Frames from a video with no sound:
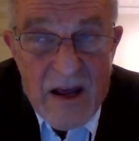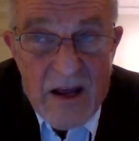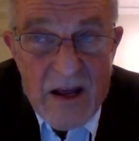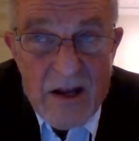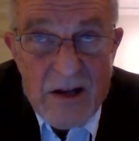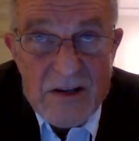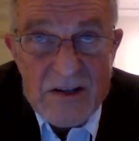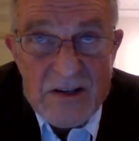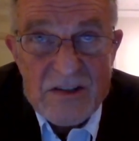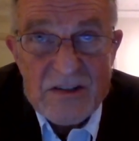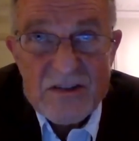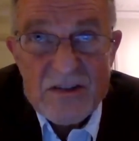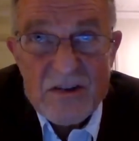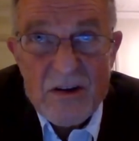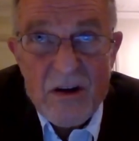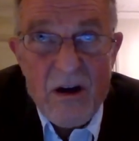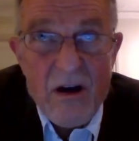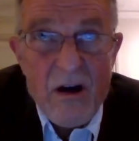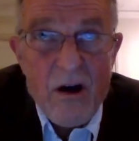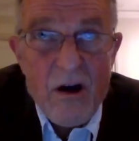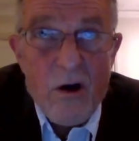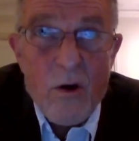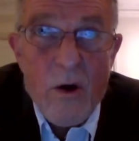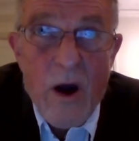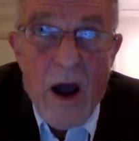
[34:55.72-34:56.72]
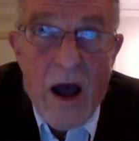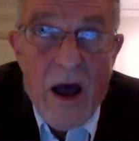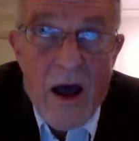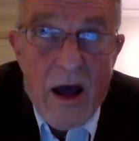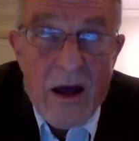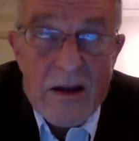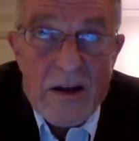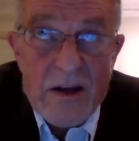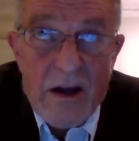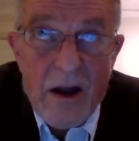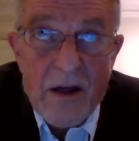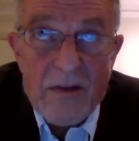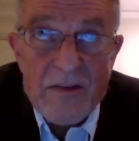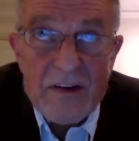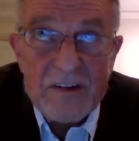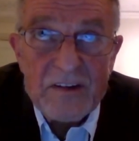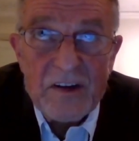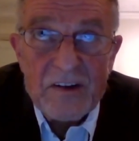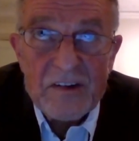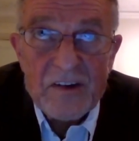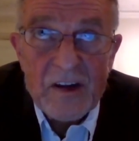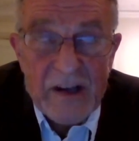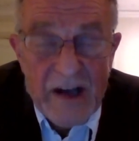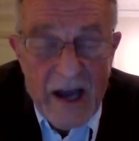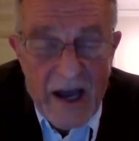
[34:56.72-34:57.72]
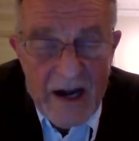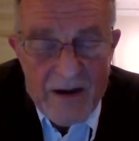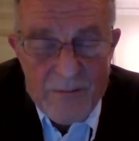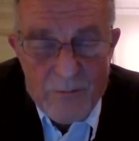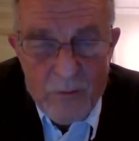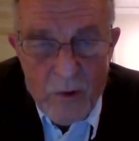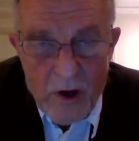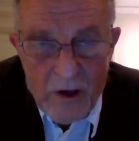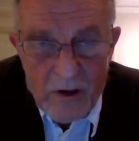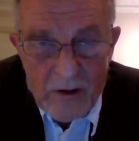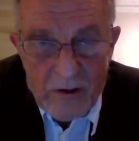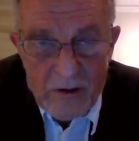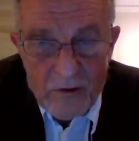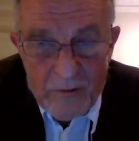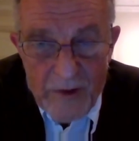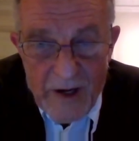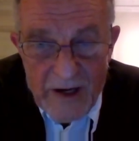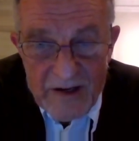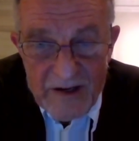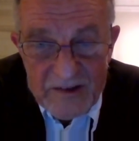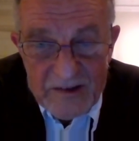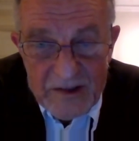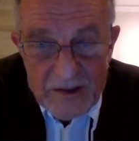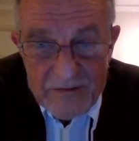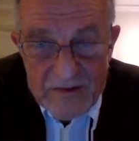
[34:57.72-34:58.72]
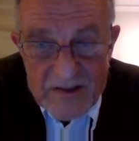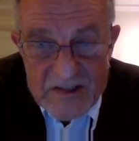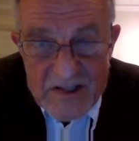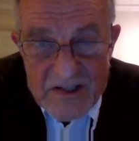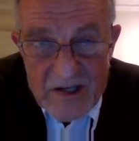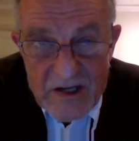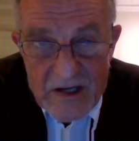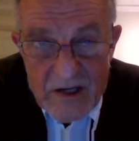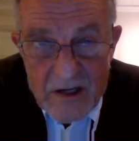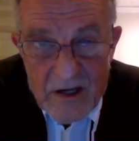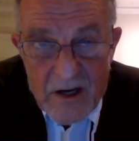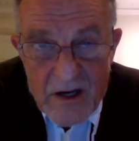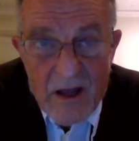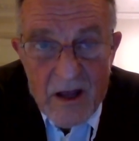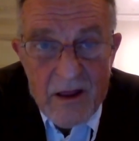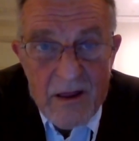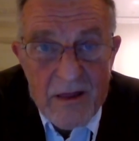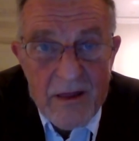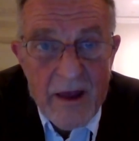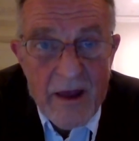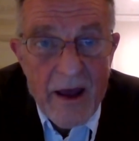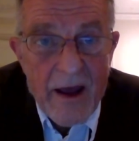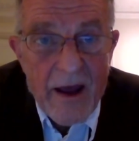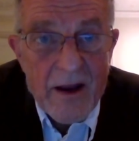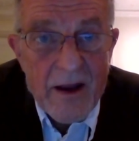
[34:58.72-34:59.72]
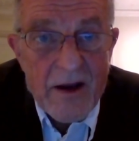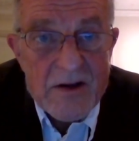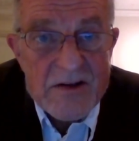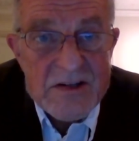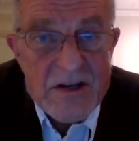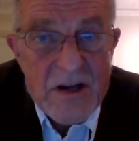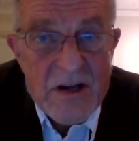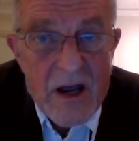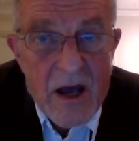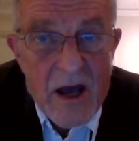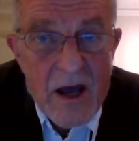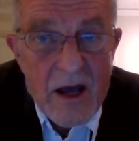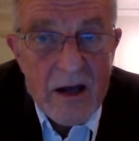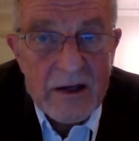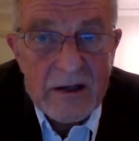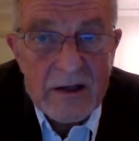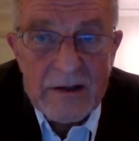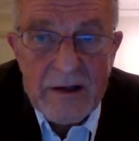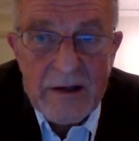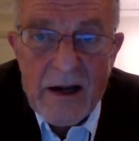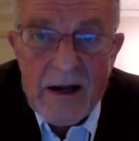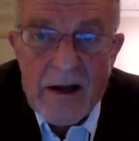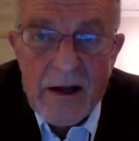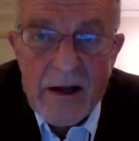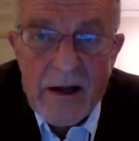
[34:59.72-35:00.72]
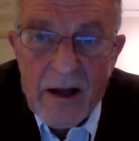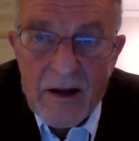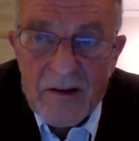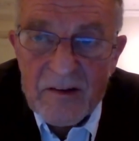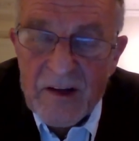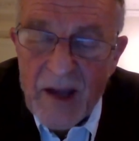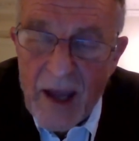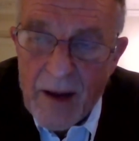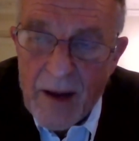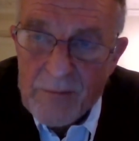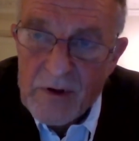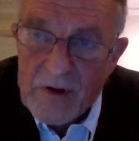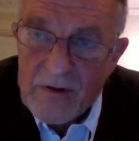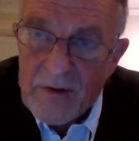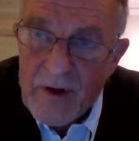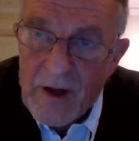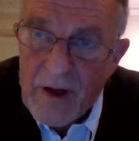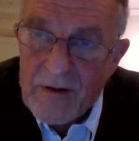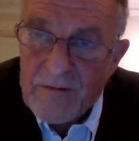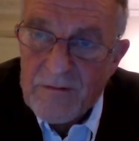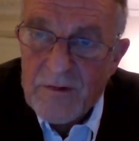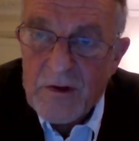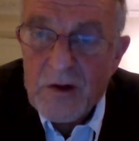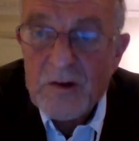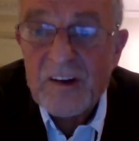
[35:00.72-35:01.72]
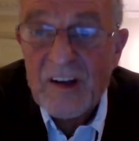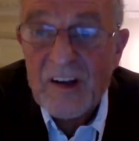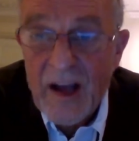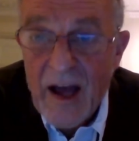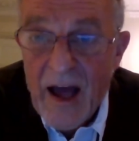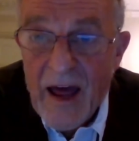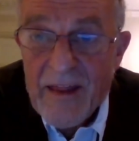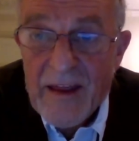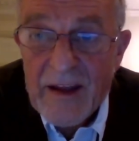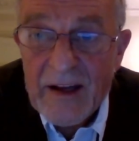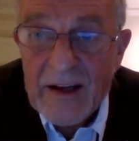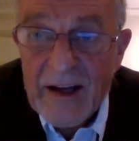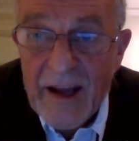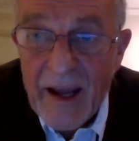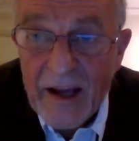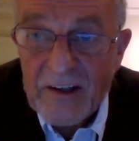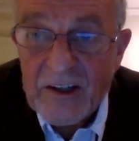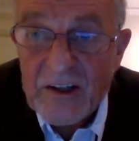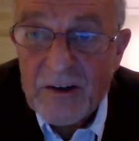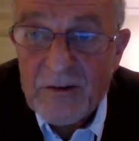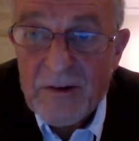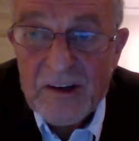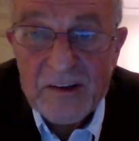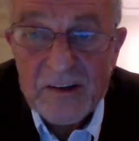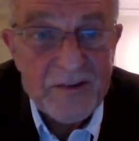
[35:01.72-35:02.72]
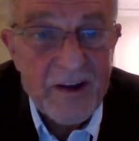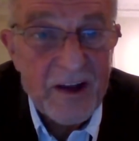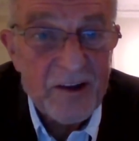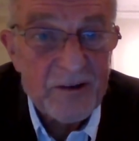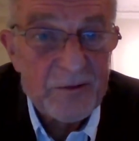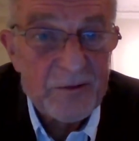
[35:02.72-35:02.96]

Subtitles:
So, this is the kind of moral relativity that clearly is capable of infusing other categories of health